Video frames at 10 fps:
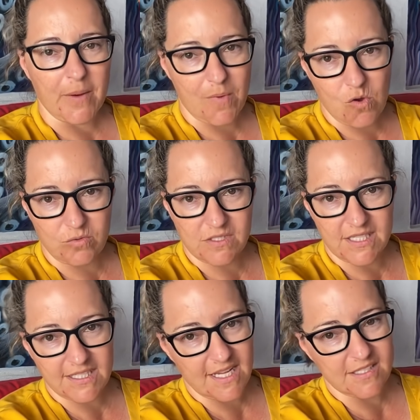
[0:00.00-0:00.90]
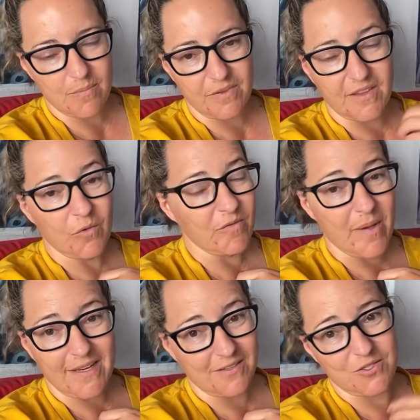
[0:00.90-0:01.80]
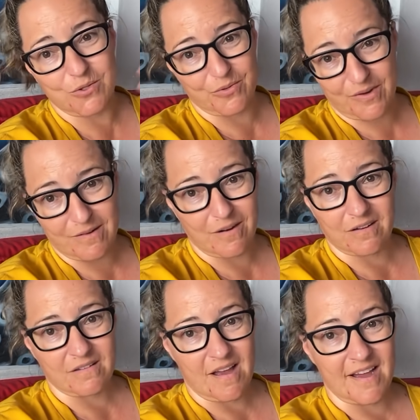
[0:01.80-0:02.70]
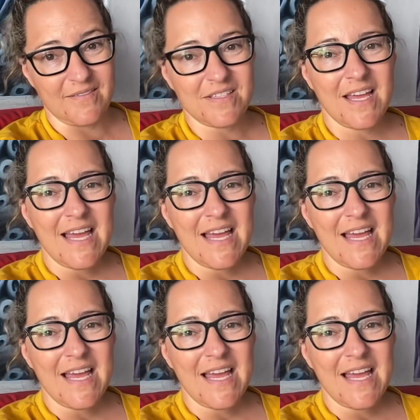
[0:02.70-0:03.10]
bones and not something that we paid into throughout our lives.